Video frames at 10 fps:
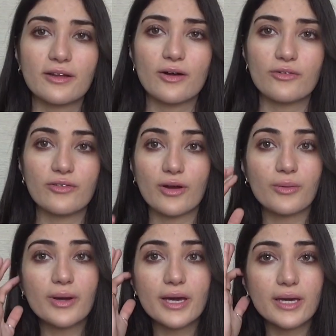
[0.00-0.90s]
I go far
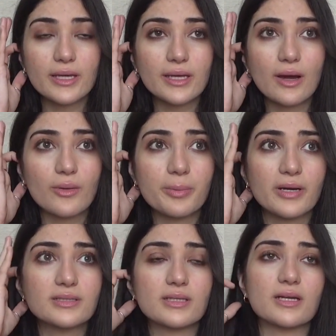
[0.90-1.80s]
away. Our
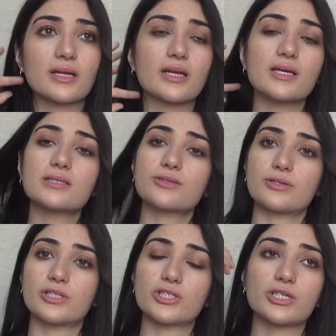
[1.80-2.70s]
president is
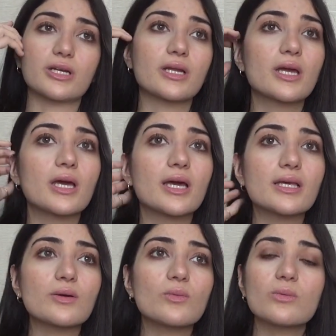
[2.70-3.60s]
Christian.
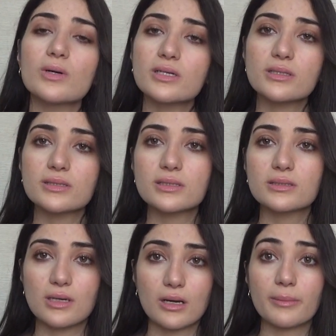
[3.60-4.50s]
What does he
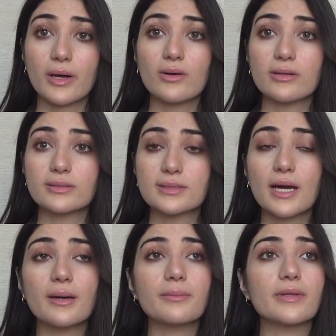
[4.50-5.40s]
talk about all the
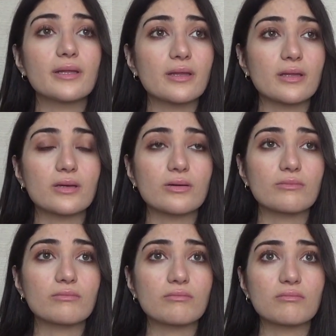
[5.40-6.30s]
time?
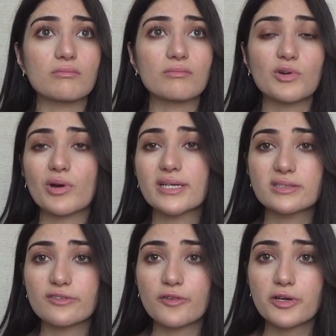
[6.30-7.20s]
The rights
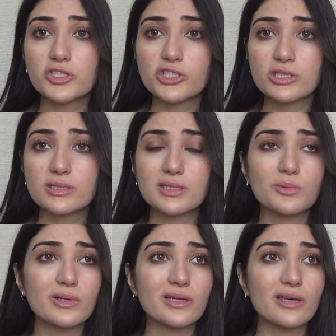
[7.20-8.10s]
of Christians. He
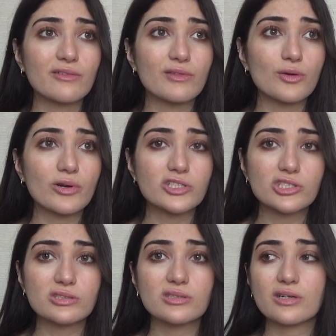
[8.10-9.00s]
want to give the
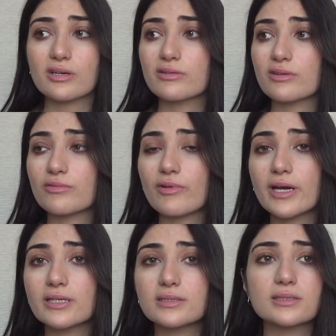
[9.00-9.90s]
Christians their
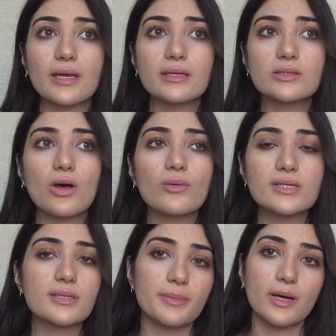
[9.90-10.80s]
rights. It's
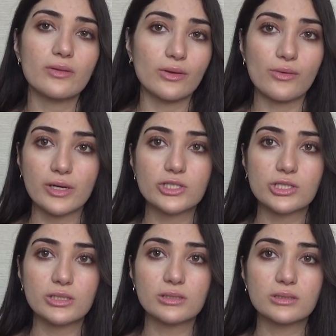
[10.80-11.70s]
always about the
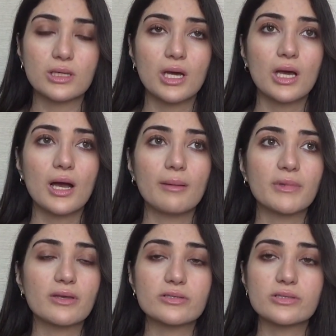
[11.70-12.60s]
Christians. I
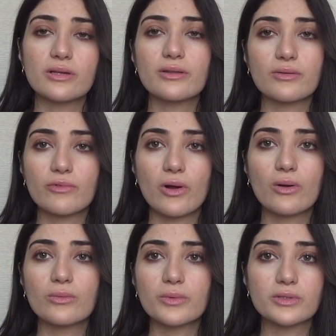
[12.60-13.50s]
mean, there's nothing
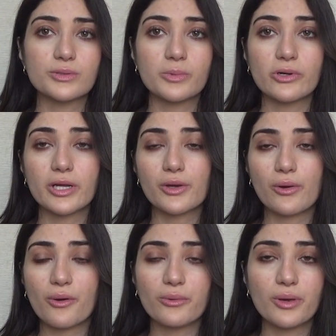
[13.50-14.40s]
wrong with supporting
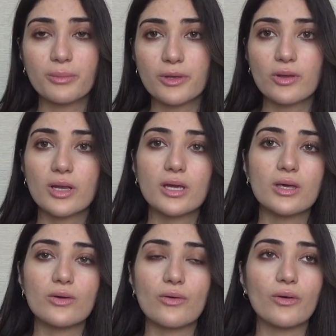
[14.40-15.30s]
your own community,
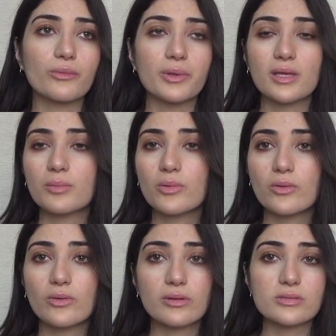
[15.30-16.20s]
your own
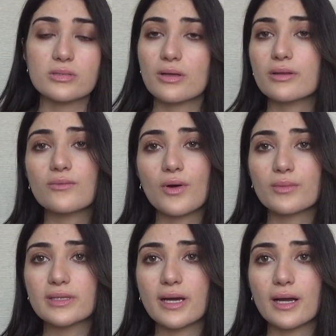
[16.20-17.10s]
people. There's nothing wrong
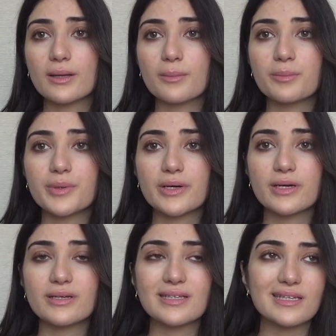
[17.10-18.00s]
with that.
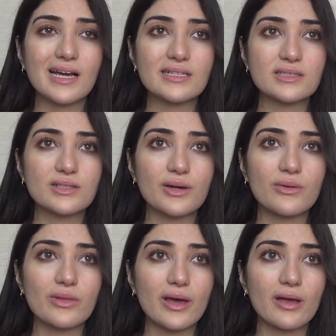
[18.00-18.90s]
But he has to
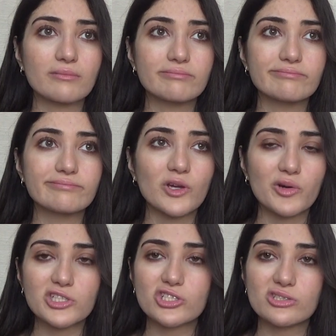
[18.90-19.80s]
know that
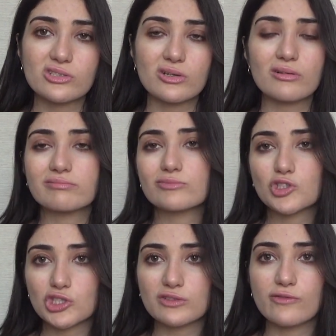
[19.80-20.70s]
Christians are
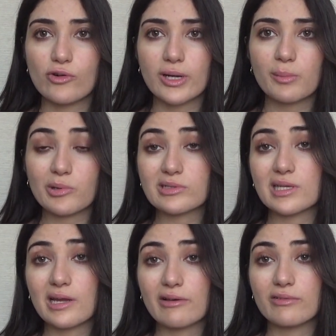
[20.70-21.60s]
just
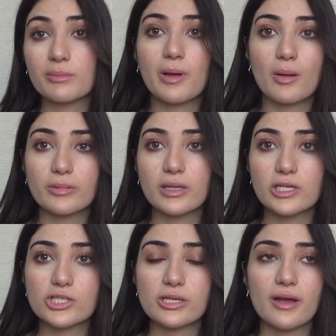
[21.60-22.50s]
40% of the
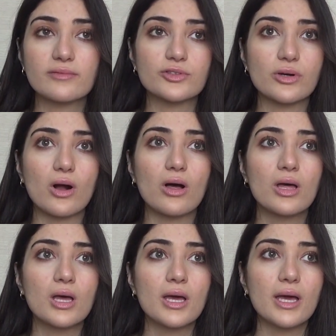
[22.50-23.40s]
population after all.
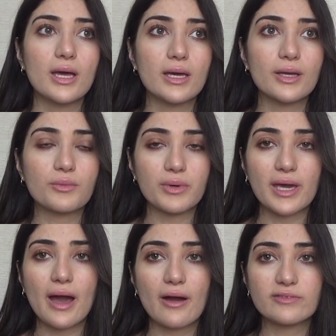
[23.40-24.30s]
And we
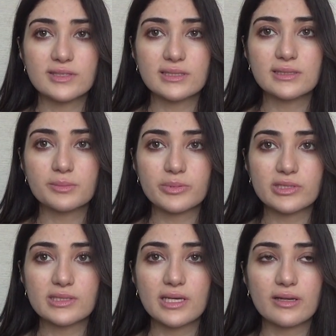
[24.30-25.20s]
have
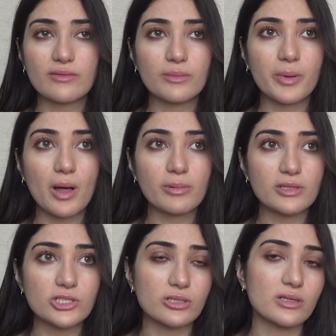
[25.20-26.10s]
60% of the
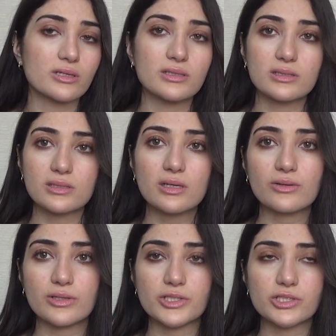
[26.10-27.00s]
population that is
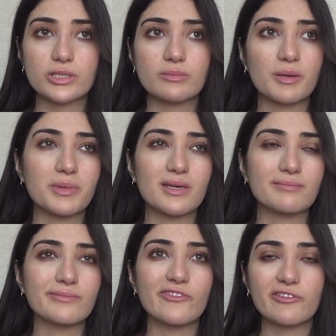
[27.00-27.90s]
not Christian, maybe
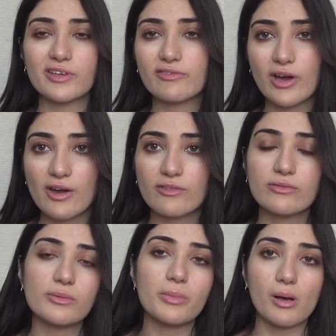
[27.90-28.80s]
55%
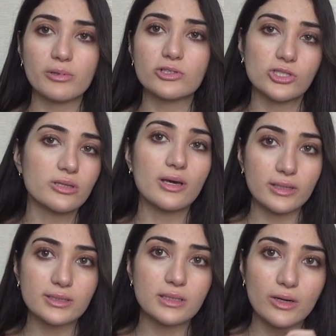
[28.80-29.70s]
of the population that
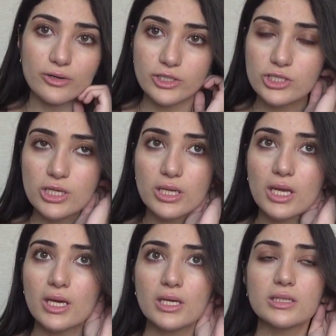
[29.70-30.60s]
is not Christian.
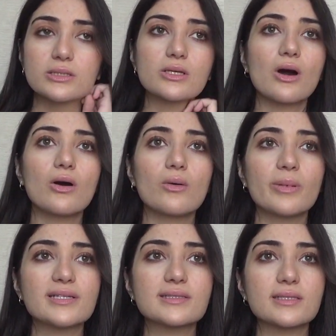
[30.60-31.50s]
So
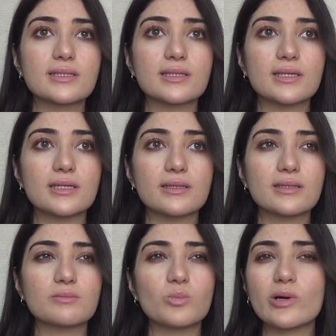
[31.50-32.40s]
basically,
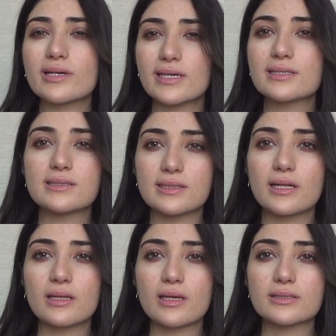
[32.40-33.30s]
what he's
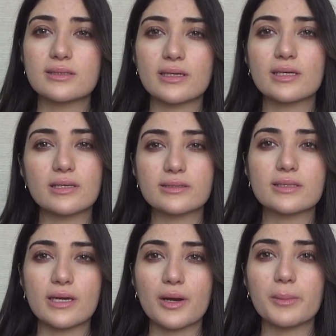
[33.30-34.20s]
telling us that he
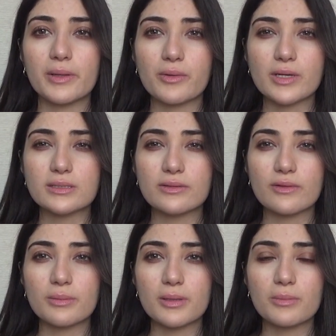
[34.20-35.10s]
doesn't care about the rest of
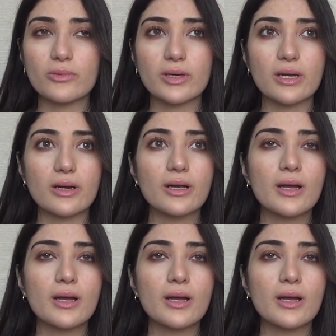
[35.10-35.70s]
the people here.